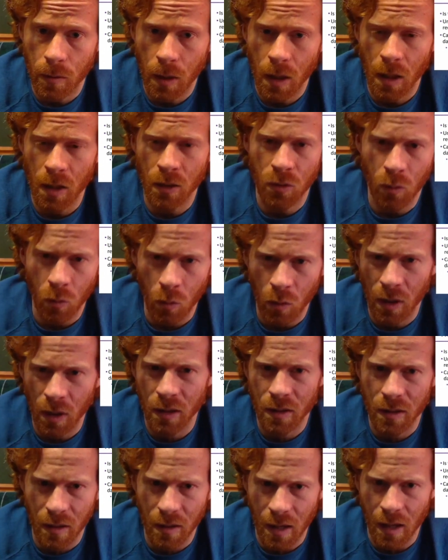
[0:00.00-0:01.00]
And so we'll get
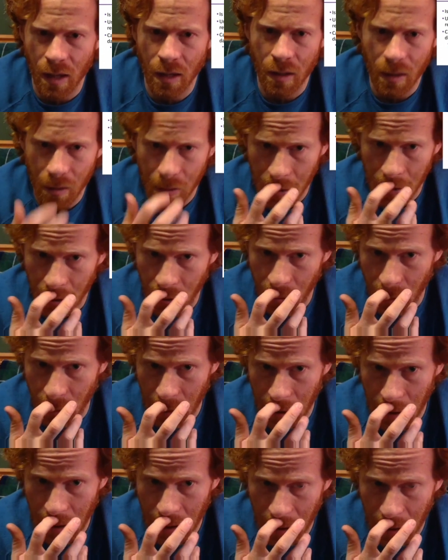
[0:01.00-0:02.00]
to that a little bit
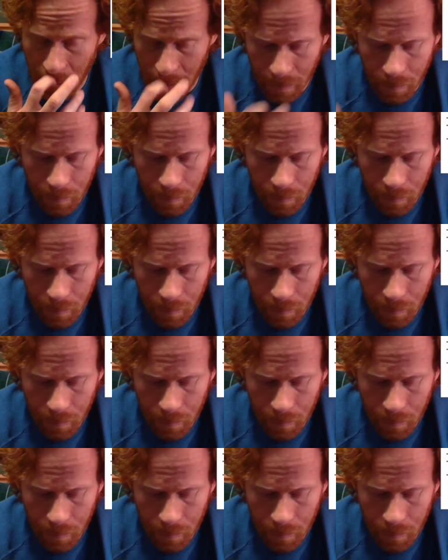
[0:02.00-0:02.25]
later.